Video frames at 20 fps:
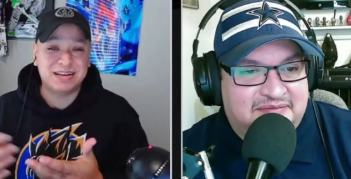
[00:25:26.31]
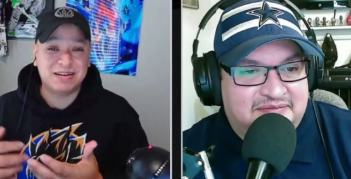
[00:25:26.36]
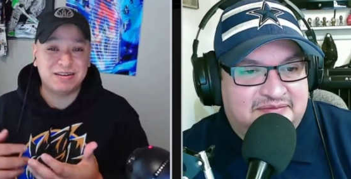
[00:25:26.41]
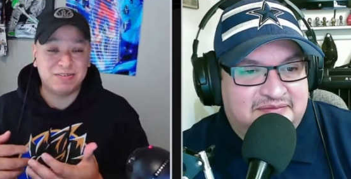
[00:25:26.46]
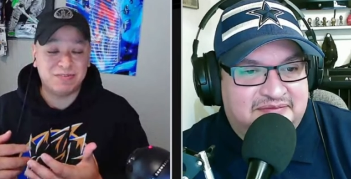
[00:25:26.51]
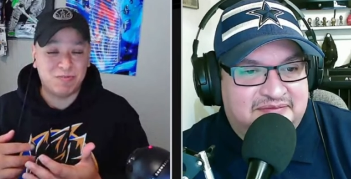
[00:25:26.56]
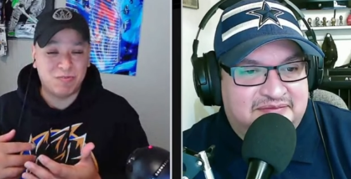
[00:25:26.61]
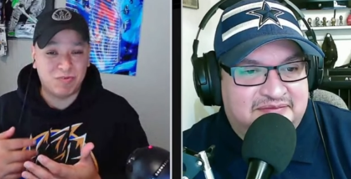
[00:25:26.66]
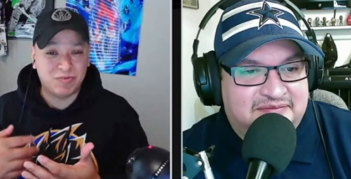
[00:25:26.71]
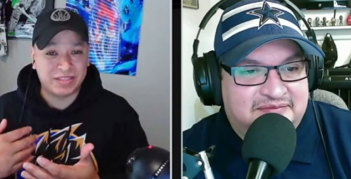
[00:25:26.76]

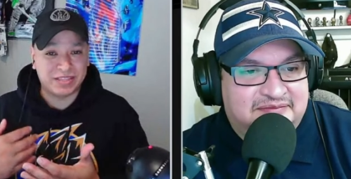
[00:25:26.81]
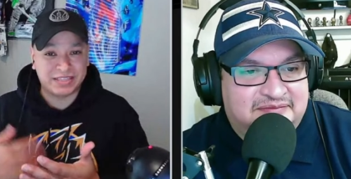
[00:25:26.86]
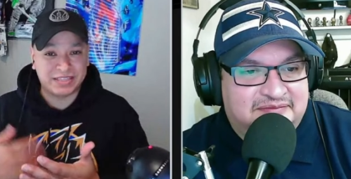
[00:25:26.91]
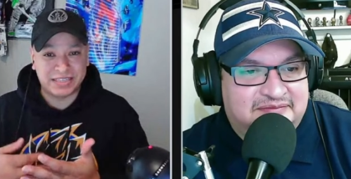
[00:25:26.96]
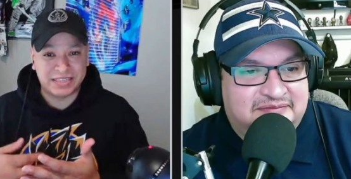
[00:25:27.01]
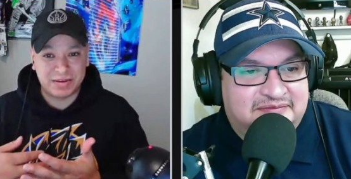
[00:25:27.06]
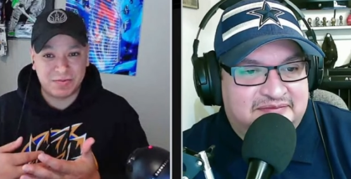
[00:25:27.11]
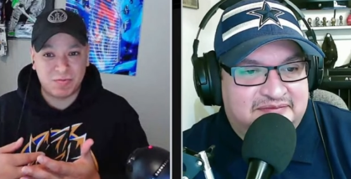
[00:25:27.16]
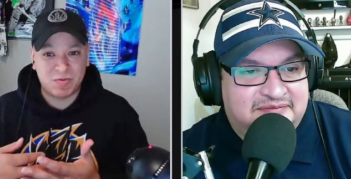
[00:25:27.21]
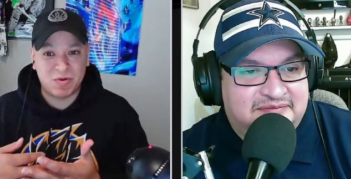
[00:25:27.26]
Speaker 1: Uh,
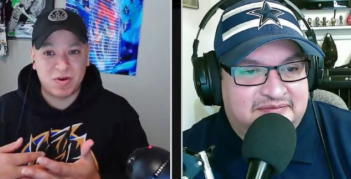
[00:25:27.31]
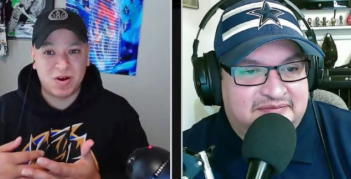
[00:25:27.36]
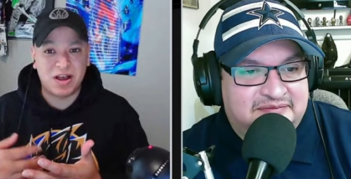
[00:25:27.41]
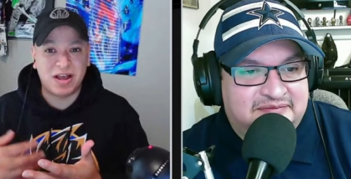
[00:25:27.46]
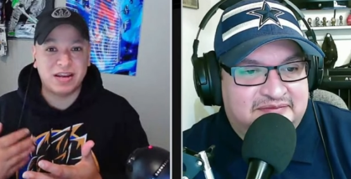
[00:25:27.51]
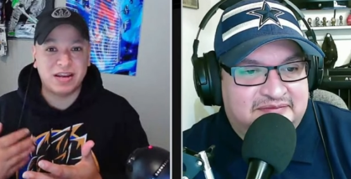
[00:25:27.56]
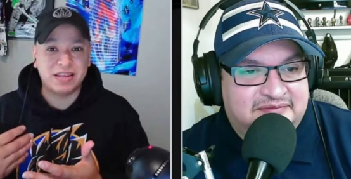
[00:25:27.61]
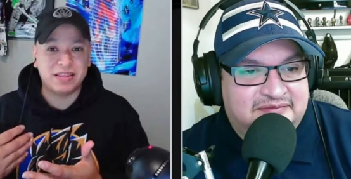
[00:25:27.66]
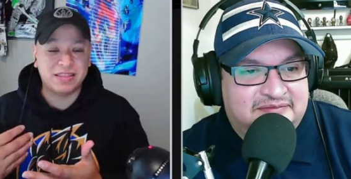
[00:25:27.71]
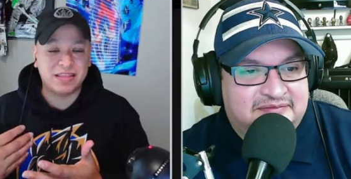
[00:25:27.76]
the team
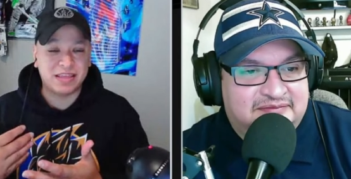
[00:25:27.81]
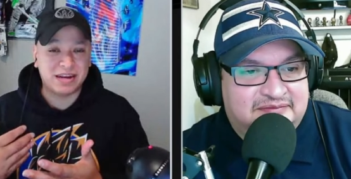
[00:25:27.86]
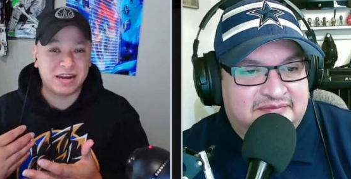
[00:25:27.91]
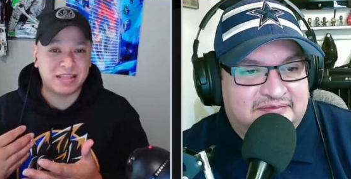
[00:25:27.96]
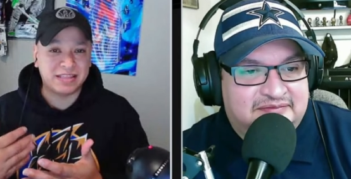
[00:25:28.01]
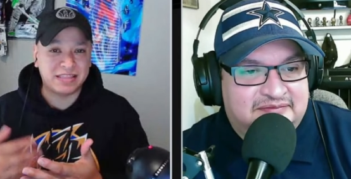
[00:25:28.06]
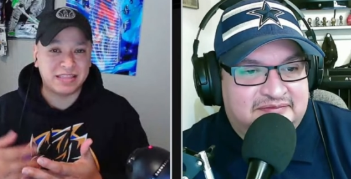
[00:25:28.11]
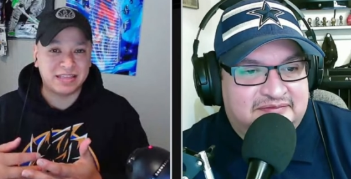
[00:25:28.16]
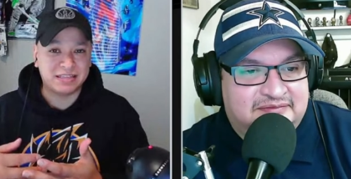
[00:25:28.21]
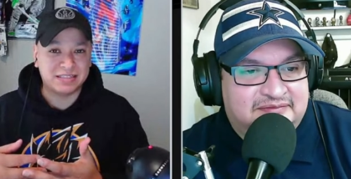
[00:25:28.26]
won, and
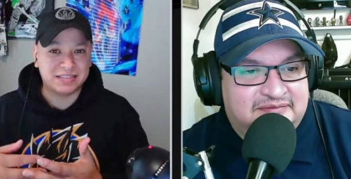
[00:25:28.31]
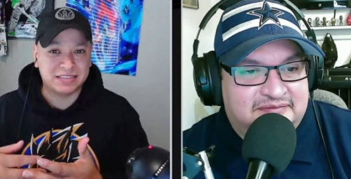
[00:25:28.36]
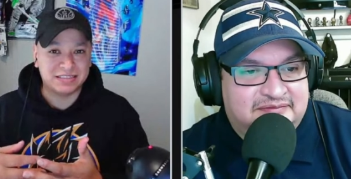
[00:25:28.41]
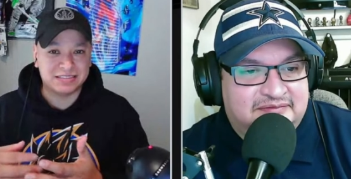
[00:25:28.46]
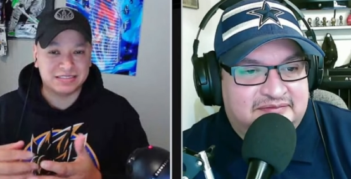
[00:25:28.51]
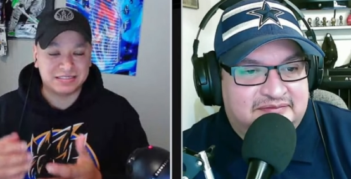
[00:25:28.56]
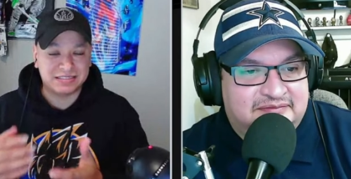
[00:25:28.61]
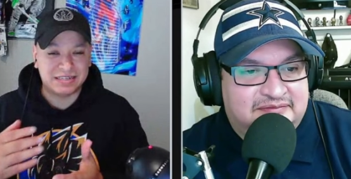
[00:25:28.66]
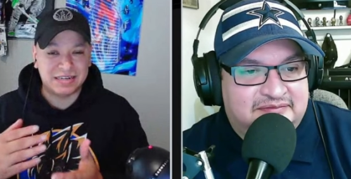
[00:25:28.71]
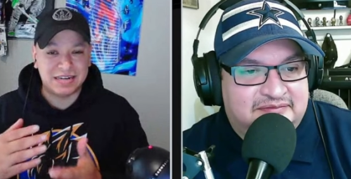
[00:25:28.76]
then I think
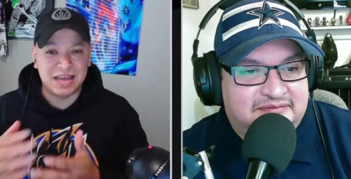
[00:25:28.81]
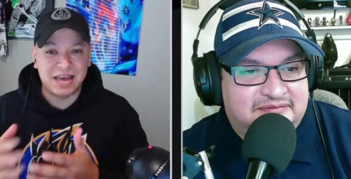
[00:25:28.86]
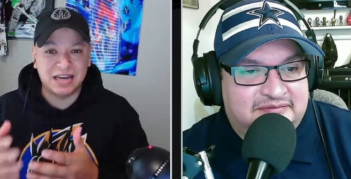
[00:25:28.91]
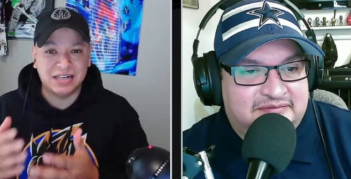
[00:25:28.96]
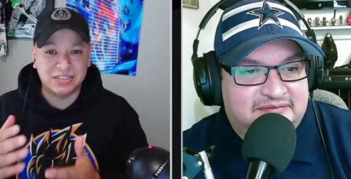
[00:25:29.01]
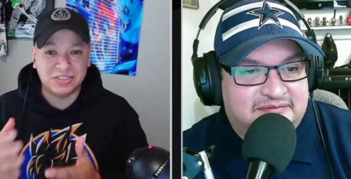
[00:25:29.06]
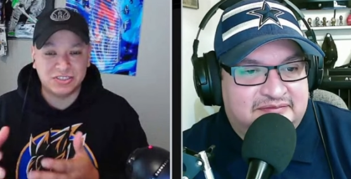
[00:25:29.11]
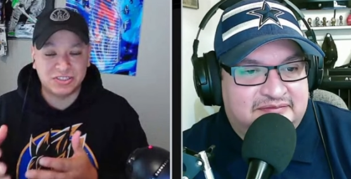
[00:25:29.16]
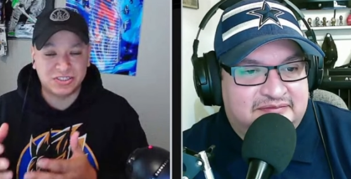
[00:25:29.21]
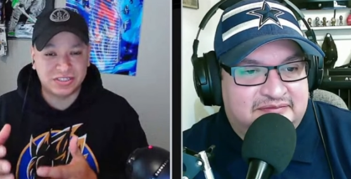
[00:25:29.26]
just
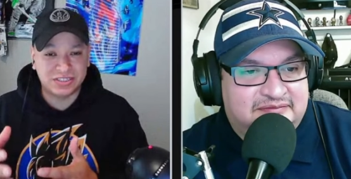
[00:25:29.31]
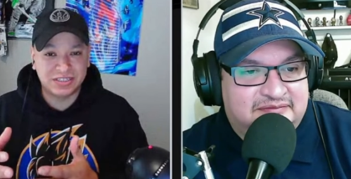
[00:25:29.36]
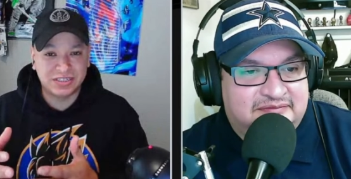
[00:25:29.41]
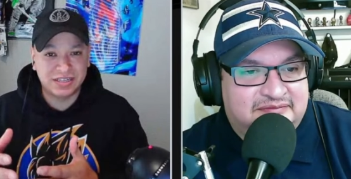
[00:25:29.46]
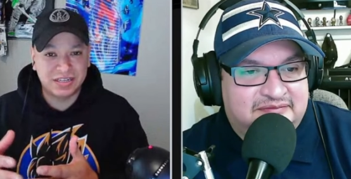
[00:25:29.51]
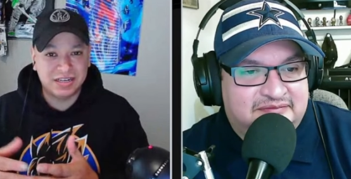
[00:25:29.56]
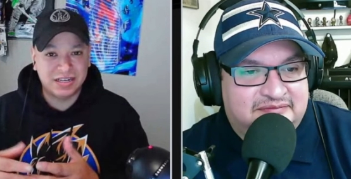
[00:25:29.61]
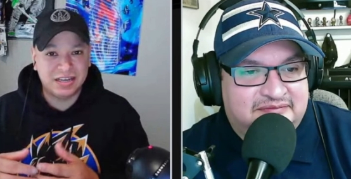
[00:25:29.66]
nudged